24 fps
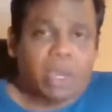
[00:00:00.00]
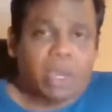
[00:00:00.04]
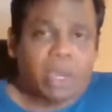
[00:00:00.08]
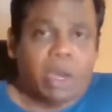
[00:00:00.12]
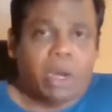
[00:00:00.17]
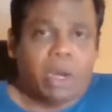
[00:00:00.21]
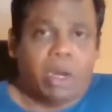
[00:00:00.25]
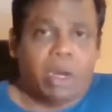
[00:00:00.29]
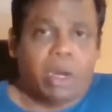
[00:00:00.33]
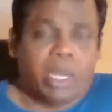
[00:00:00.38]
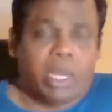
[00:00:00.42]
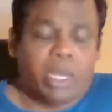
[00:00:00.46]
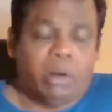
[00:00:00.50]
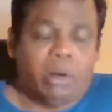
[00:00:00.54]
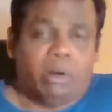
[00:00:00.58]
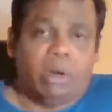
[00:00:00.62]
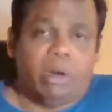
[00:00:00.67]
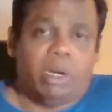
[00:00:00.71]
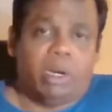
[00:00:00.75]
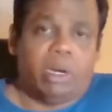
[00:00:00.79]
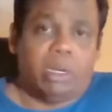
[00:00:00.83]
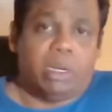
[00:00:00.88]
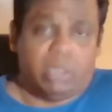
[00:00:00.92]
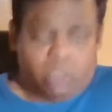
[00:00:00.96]
Uh, you know,
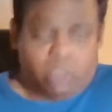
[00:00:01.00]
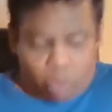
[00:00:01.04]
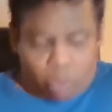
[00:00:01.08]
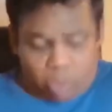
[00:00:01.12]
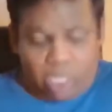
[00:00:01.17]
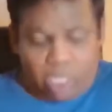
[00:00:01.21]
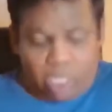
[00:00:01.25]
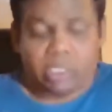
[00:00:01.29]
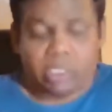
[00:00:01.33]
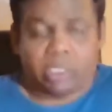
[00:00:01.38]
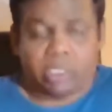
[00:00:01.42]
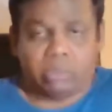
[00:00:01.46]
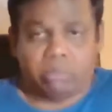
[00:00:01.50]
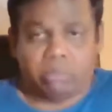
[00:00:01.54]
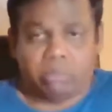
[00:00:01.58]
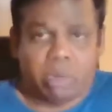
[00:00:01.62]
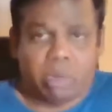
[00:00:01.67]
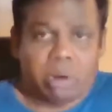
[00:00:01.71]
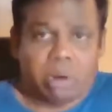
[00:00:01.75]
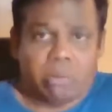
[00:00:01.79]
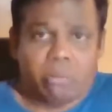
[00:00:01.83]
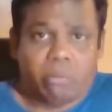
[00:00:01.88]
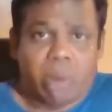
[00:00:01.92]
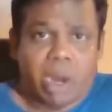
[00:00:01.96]
uh, so that's
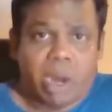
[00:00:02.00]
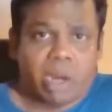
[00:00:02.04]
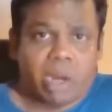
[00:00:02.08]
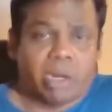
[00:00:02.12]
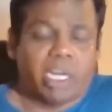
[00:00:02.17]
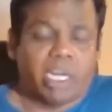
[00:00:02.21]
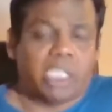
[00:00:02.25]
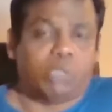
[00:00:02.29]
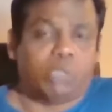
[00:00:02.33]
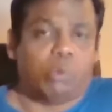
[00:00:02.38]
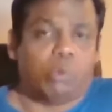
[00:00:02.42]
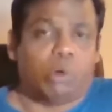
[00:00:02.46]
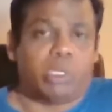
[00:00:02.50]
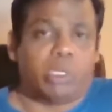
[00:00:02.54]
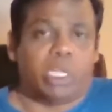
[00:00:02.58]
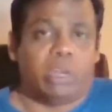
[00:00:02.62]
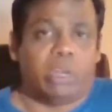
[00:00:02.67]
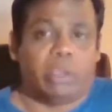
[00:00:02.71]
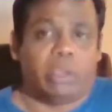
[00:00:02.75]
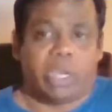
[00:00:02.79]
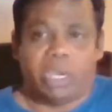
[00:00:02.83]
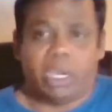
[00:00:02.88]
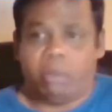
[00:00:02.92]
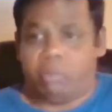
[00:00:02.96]
by and large what they
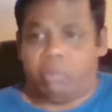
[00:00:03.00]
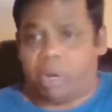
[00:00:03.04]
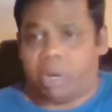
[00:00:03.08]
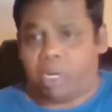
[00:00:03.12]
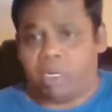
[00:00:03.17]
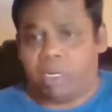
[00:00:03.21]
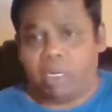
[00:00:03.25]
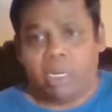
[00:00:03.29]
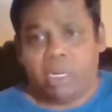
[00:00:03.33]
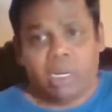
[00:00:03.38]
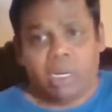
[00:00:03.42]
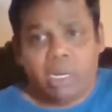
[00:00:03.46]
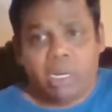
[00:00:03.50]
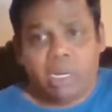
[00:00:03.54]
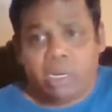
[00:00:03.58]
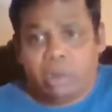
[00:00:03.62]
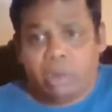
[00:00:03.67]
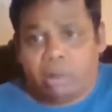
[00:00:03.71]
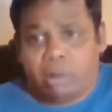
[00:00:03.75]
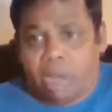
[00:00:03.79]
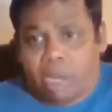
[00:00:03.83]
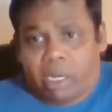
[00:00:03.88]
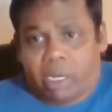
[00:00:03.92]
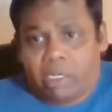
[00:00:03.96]
look at. But
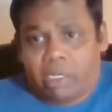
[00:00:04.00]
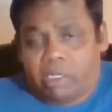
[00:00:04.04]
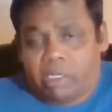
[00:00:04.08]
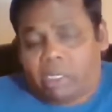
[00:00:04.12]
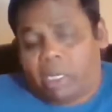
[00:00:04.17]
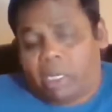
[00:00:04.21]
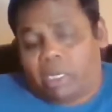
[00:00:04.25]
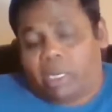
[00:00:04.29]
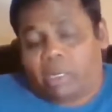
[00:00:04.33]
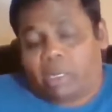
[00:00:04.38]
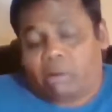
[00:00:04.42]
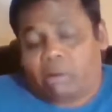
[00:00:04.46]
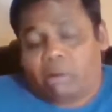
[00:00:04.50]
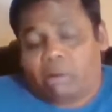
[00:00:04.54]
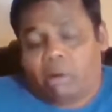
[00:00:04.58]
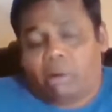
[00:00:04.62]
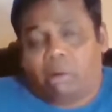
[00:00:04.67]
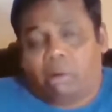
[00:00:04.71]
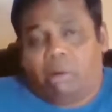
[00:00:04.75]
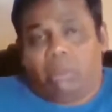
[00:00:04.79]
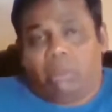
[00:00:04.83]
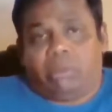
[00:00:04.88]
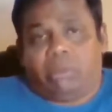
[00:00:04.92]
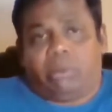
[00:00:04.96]
like I said, it could
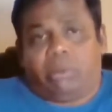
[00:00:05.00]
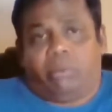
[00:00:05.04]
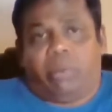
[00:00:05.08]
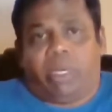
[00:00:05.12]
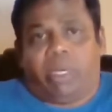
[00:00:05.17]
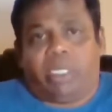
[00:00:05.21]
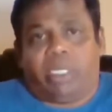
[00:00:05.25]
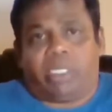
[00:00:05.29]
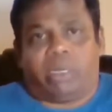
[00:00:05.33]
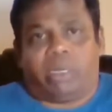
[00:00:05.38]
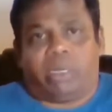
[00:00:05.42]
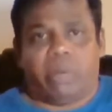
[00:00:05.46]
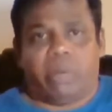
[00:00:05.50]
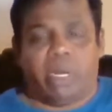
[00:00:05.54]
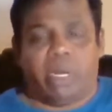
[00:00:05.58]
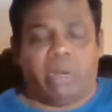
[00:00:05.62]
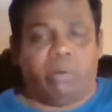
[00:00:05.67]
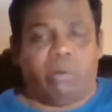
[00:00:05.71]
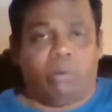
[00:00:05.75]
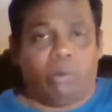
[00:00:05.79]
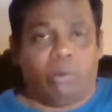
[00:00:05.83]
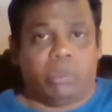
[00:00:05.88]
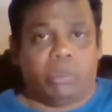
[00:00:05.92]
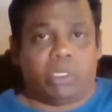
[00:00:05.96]
also be somebody
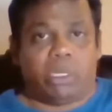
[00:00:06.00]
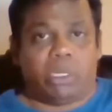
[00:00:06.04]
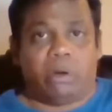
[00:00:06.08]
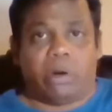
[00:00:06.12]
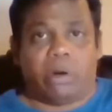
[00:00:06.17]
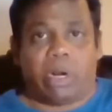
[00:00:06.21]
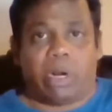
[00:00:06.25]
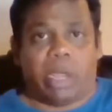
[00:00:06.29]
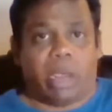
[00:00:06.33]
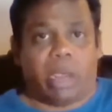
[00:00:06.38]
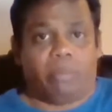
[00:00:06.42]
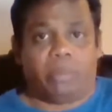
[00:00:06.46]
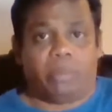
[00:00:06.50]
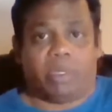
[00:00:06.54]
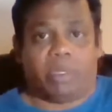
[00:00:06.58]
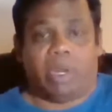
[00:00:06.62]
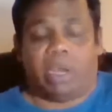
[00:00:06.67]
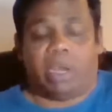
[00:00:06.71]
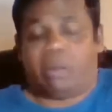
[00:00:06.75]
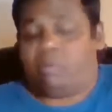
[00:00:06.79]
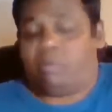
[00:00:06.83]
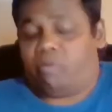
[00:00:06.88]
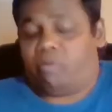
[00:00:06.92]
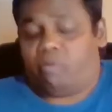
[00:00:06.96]
who's got
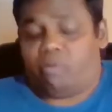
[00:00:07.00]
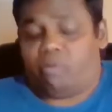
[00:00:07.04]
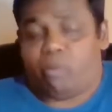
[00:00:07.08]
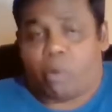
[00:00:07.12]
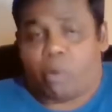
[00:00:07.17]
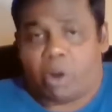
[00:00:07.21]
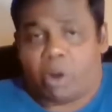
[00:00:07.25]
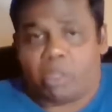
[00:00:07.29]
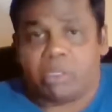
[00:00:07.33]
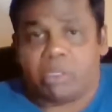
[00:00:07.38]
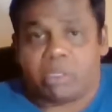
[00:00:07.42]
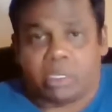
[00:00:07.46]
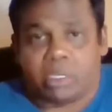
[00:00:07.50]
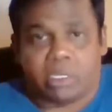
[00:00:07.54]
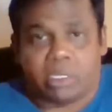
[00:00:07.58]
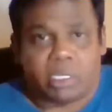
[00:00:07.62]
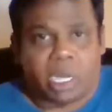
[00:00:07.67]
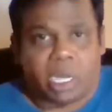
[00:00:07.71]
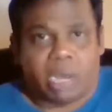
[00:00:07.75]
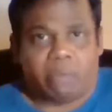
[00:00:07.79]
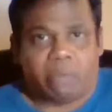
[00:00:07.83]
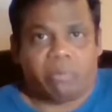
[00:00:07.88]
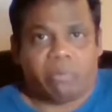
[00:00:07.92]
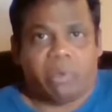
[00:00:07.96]
absolutely, like for instance,
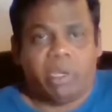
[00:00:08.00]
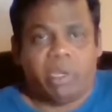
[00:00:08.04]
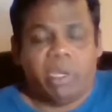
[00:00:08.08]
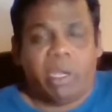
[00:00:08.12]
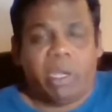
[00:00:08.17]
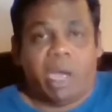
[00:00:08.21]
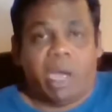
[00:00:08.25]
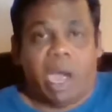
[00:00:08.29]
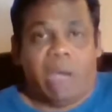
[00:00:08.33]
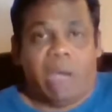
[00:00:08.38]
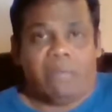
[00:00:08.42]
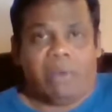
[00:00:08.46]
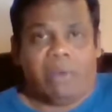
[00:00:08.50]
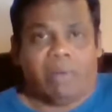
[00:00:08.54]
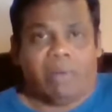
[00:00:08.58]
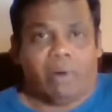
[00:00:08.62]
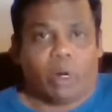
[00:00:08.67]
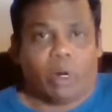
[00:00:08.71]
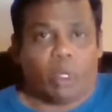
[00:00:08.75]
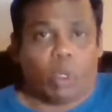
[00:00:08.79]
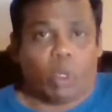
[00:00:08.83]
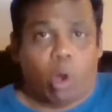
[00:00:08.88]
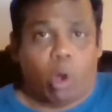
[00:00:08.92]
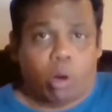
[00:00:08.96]
I I've
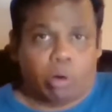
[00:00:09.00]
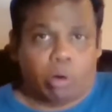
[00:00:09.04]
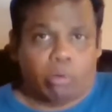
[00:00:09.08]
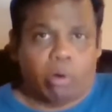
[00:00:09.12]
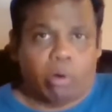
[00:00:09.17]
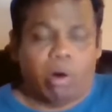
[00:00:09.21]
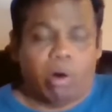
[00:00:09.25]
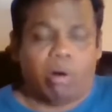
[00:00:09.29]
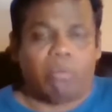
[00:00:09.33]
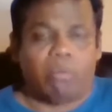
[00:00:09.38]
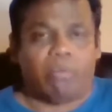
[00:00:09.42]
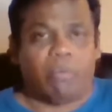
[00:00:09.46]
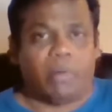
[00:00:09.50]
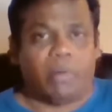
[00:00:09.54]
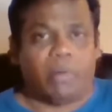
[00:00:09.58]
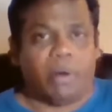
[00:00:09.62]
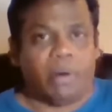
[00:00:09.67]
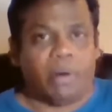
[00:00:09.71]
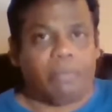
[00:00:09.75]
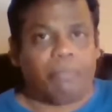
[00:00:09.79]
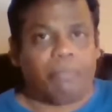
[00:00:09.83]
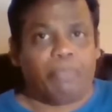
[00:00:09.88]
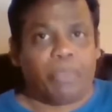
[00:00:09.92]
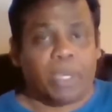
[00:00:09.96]
never thought of
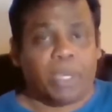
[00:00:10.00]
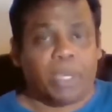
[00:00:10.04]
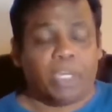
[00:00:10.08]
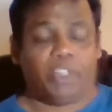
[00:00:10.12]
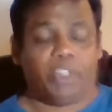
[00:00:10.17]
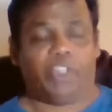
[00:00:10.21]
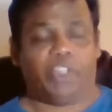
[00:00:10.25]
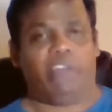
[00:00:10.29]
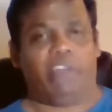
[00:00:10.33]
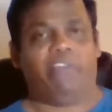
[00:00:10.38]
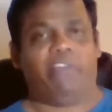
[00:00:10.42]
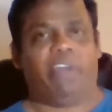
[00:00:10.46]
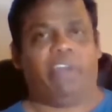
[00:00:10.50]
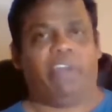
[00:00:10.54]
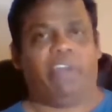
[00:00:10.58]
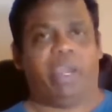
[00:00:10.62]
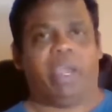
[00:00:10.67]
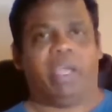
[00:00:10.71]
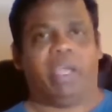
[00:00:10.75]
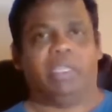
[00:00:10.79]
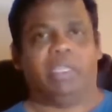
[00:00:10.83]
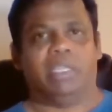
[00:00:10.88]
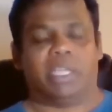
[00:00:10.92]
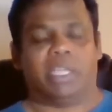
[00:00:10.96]
uh,
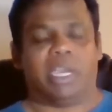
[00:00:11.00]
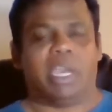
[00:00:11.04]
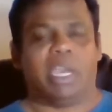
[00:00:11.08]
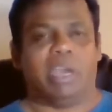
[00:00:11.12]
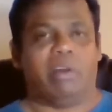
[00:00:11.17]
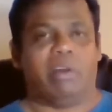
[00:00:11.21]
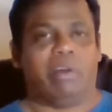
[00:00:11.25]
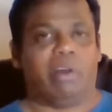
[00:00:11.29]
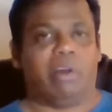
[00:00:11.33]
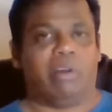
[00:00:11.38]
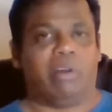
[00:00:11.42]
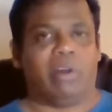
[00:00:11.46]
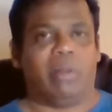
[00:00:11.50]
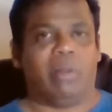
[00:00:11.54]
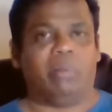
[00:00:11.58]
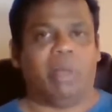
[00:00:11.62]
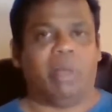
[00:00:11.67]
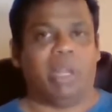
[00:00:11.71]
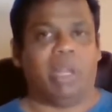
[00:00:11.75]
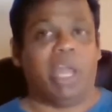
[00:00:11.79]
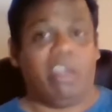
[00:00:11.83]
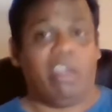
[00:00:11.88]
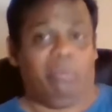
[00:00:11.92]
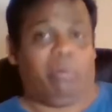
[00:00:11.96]
chefing as a career in
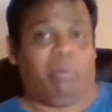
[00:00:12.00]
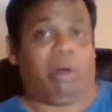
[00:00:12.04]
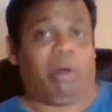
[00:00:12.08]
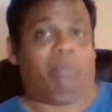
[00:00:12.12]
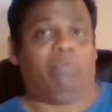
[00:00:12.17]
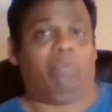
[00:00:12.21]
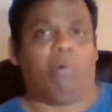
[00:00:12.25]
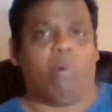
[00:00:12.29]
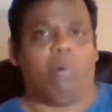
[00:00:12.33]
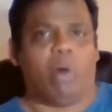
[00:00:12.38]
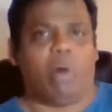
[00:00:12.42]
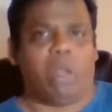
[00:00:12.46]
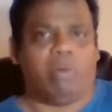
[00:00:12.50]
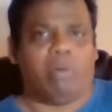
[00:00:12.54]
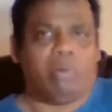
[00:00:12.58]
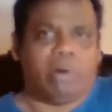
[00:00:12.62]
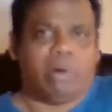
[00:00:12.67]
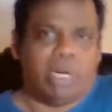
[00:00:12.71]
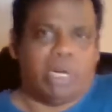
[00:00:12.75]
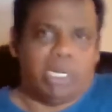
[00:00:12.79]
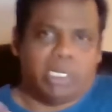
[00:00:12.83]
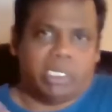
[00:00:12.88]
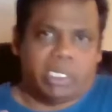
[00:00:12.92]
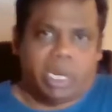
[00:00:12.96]
my life, but for whatever
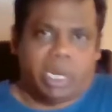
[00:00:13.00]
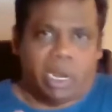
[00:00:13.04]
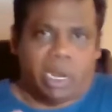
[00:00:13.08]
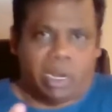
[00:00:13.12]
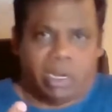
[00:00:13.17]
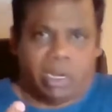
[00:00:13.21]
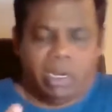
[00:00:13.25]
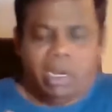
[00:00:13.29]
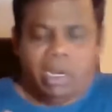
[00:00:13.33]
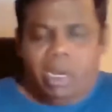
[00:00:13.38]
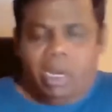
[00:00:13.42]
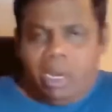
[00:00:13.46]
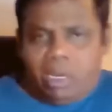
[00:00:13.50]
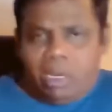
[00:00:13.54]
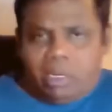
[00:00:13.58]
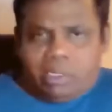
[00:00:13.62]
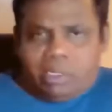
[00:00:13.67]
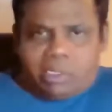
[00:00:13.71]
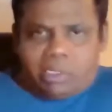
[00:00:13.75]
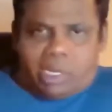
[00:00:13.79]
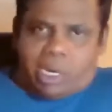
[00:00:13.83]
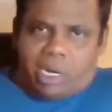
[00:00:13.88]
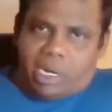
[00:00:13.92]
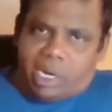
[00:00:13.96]
reason I
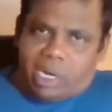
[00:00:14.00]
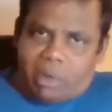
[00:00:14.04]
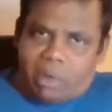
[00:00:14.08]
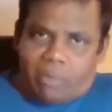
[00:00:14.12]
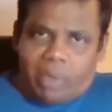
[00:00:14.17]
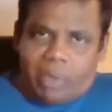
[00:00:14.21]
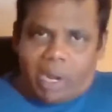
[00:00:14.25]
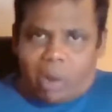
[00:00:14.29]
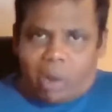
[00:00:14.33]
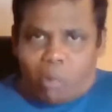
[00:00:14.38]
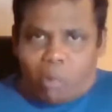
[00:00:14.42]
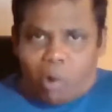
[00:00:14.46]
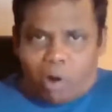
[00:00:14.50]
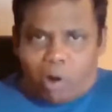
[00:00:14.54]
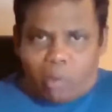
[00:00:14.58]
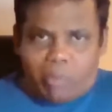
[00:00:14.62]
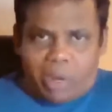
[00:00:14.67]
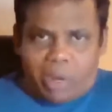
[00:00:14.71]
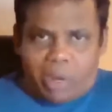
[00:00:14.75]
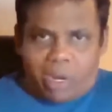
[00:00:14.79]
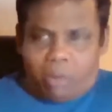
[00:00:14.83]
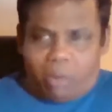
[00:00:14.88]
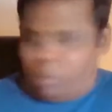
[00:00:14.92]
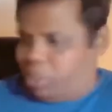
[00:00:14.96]
decide now that I want to
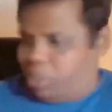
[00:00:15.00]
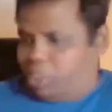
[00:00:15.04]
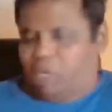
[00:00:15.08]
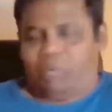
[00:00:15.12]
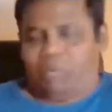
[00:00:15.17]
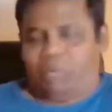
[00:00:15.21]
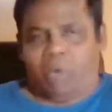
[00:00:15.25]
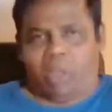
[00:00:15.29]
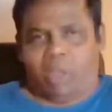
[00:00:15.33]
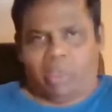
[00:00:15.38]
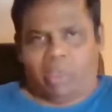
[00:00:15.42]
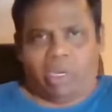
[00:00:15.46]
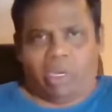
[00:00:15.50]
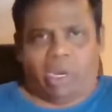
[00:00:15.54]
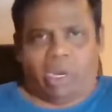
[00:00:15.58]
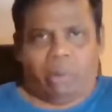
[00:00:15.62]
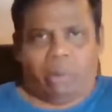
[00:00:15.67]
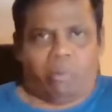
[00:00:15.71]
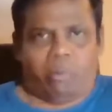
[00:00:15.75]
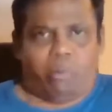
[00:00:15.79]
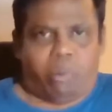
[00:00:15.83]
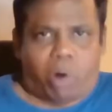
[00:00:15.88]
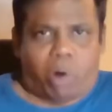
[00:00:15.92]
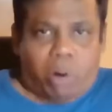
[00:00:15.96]
become a chef. I think I
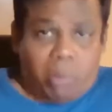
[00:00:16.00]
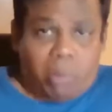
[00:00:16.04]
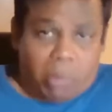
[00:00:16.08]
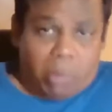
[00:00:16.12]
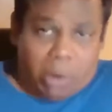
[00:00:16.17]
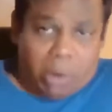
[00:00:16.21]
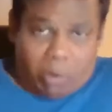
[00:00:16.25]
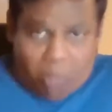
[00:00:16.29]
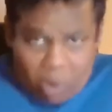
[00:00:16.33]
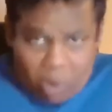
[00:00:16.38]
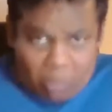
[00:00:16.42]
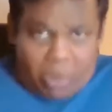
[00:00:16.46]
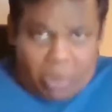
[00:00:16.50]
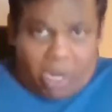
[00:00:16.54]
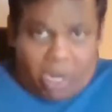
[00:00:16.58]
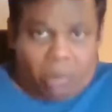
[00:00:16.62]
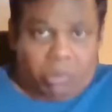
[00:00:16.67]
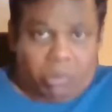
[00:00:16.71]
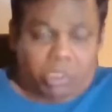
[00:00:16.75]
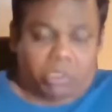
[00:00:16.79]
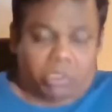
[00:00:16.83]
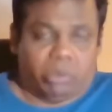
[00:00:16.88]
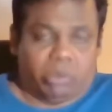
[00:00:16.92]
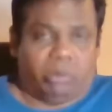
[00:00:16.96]
probably would be
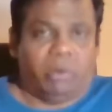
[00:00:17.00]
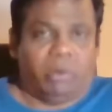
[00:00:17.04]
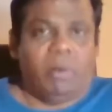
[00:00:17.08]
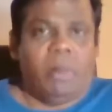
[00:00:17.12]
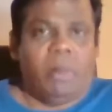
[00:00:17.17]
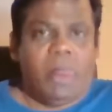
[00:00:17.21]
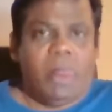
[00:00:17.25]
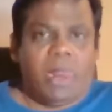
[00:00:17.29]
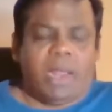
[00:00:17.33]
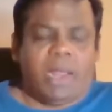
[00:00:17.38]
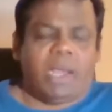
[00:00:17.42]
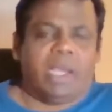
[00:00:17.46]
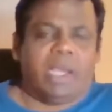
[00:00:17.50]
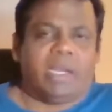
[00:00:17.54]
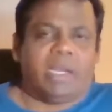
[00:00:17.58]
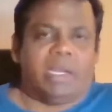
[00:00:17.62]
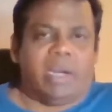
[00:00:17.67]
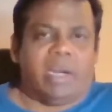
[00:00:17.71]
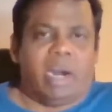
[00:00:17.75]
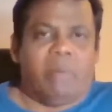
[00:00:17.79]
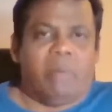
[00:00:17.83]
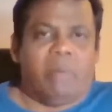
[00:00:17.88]
able to get an